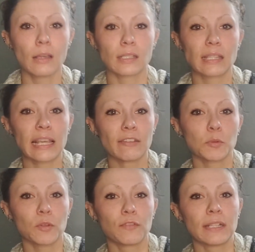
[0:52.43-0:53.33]

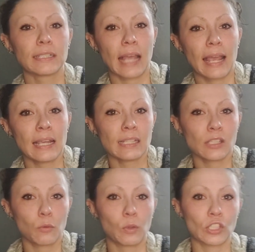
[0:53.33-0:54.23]
Slaves were fed
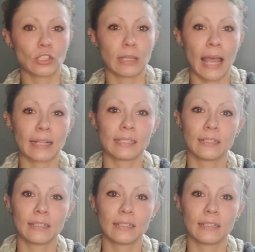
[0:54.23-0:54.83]
diets which lacked